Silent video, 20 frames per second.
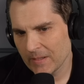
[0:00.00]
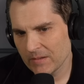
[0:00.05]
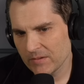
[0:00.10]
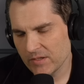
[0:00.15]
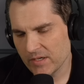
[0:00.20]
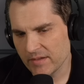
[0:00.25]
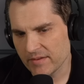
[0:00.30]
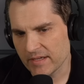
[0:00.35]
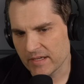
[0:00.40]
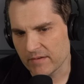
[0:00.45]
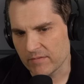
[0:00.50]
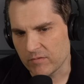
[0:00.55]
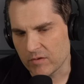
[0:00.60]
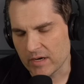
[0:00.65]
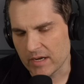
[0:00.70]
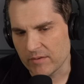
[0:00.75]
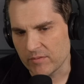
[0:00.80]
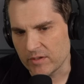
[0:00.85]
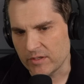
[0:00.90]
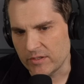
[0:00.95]
I'm trying to think of
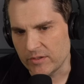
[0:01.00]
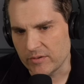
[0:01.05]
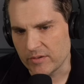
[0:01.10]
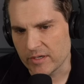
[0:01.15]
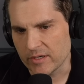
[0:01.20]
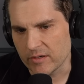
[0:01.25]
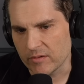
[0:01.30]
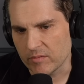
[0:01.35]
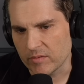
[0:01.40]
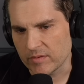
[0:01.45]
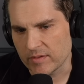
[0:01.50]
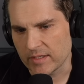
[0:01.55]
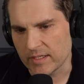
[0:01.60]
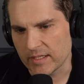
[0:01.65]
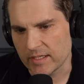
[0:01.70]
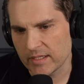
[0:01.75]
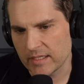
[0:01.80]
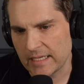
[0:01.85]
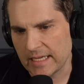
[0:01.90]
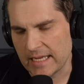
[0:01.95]
what I would do here with
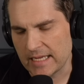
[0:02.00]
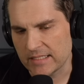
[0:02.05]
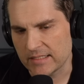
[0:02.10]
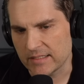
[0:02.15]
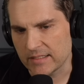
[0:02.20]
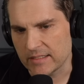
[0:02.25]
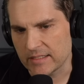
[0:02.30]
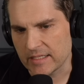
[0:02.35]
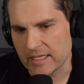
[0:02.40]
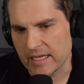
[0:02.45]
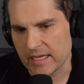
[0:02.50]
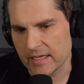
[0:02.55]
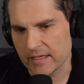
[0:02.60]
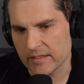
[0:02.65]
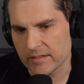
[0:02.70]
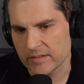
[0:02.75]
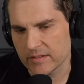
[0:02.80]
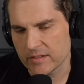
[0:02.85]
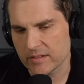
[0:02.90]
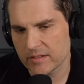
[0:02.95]
like aces,
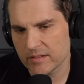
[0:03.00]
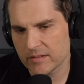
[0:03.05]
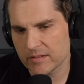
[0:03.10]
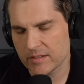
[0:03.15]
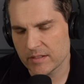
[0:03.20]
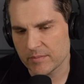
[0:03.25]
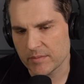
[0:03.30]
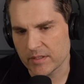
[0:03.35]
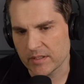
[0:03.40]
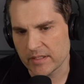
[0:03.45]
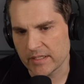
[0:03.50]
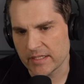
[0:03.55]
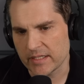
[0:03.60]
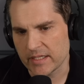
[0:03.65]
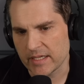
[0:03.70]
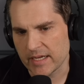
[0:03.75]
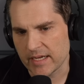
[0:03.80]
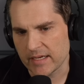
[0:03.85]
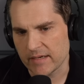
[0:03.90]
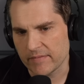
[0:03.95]
kings, something
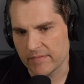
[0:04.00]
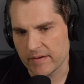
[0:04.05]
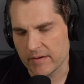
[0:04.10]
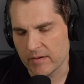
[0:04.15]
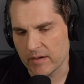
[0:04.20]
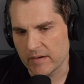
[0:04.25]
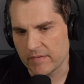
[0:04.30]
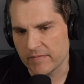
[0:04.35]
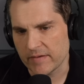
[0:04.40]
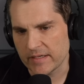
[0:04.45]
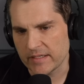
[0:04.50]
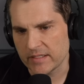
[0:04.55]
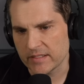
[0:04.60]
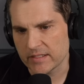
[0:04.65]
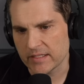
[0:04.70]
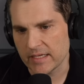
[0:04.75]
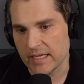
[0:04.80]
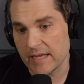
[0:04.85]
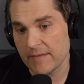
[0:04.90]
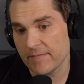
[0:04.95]
like that. If I if I
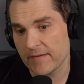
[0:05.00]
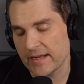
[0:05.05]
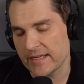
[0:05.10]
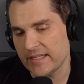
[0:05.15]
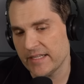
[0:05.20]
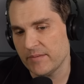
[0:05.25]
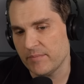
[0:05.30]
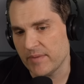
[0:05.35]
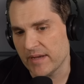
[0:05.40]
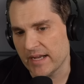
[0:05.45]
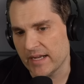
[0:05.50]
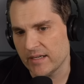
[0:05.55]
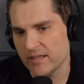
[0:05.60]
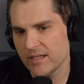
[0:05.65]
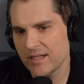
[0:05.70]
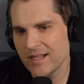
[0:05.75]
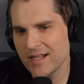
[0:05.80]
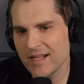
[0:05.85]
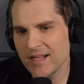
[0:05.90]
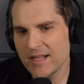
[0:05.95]
decide if I did bet,
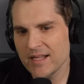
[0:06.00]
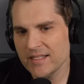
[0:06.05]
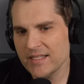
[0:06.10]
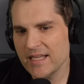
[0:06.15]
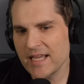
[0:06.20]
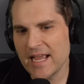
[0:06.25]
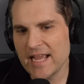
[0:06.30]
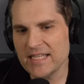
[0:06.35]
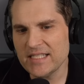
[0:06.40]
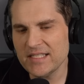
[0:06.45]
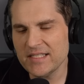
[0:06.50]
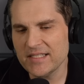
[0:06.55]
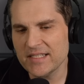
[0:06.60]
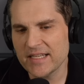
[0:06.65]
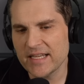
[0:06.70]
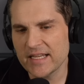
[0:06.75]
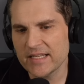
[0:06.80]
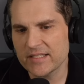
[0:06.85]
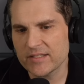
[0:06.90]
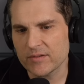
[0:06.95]
see aces
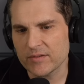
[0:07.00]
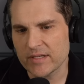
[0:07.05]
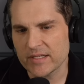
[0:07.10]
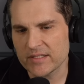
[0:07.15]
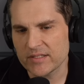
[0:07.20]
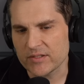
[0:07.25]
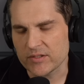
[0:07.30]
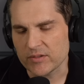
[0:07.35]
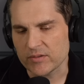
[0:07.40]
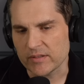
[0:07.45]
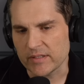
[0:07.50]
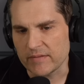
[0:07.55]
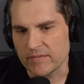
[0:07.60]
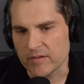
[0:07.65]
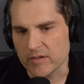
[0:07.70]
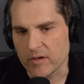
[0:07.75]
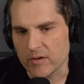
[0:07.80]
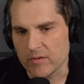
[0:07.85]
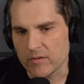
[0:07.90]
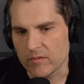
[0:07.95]
and kings don't necessarily
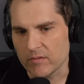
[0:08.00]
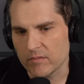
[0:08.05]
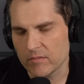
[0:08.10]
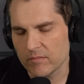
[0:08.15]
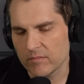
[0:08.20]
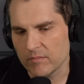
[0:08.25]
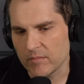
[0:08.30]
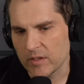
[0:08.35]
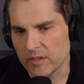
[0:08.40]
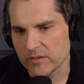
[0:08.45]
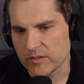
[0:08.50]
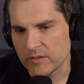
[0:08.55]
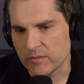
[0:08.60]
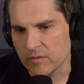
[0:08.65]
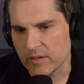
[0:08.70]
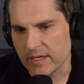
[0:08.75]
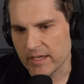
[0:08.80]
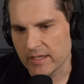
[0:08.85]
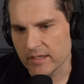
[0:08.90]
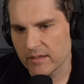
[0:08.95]
even go multi
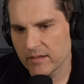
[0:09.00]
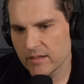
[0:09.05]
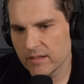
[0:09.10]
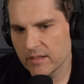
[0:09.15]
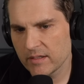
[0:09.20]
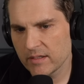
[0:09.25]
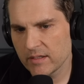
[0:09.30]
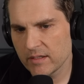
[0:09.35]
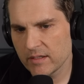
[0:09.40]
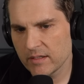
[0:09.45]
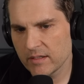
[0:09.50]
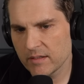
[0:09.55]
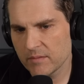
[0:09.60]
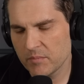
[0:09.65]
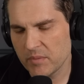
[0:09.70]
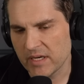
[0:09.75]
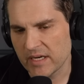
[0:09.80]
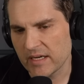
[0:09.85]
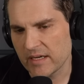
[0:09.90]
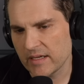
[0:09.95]
way.
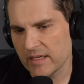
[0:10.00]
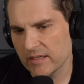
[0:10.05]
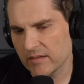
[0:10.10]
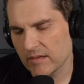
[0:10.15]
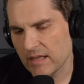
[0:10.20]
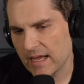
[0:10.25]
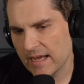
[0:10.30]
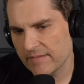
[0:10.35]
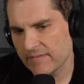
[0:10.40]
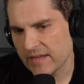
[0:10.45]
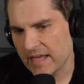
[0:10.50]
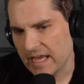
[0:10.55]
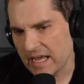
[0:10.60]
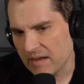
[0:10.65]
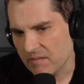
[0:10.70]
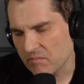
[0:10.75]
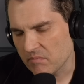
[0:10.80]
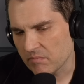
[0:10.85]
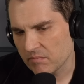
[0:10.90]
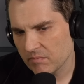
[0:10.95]
But in a live
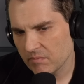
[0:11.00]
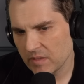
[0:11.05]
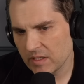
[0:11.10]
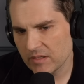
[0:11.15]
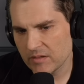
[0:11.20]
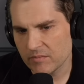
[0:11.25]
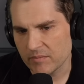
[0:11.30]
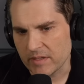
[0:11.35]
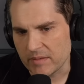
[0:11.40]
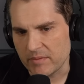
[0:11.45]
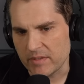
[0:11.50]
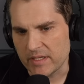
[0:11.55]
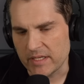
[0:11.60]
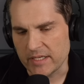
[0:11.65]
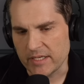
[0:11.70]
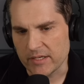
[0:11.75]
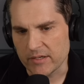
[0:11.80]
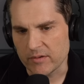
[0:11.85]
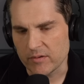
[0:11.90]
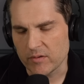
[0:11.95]
game, you know, maybe
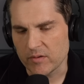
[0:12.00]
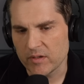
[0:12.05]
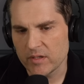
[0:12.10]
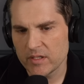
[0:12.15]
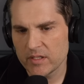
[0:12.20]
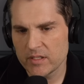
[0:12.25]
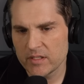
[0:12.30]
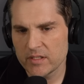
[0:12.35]
they do.